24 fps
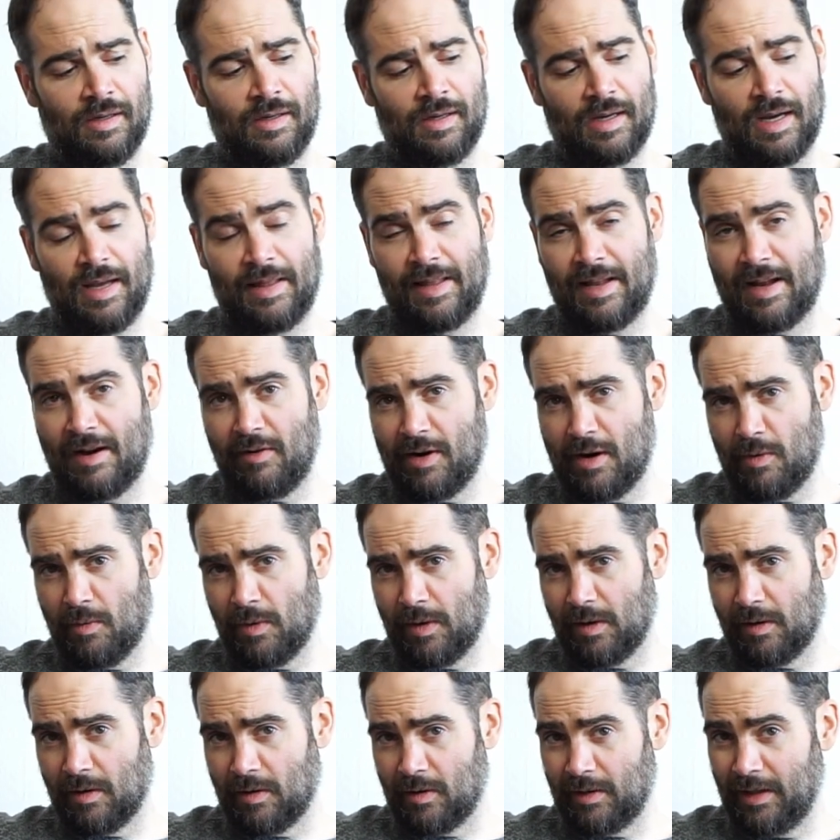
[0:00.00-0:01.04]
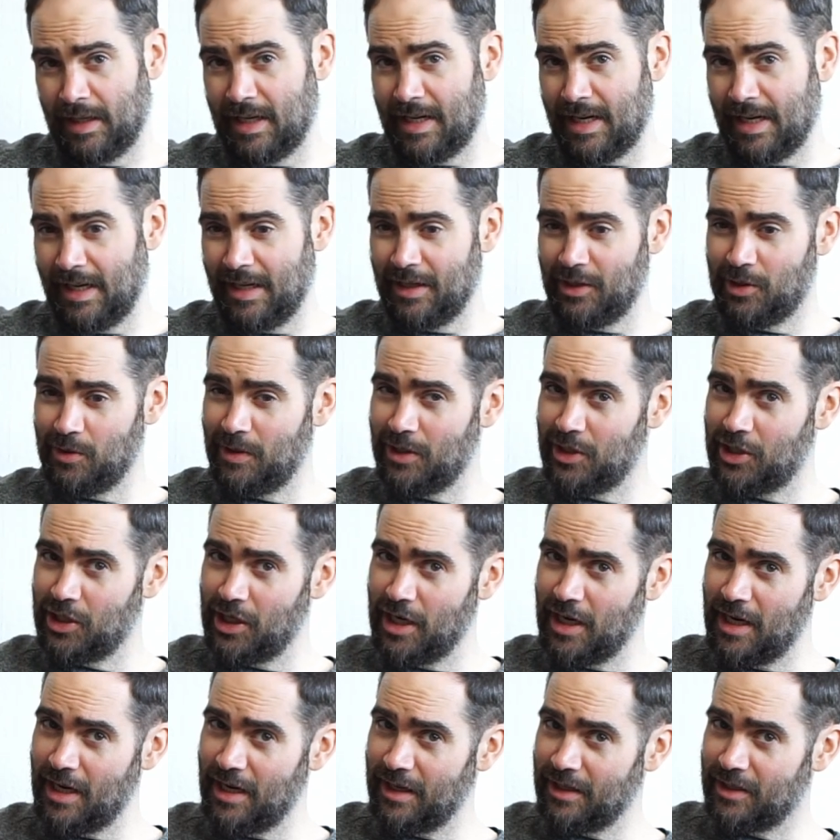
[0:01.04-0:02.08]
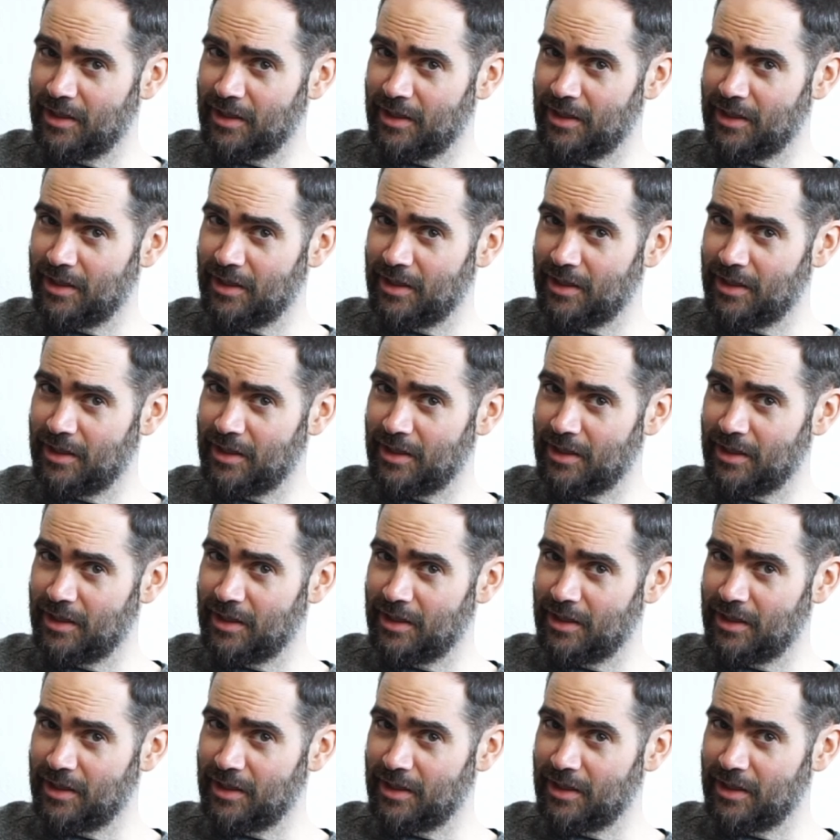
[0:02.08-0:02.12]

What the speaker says: And now here we're leading into a G, D,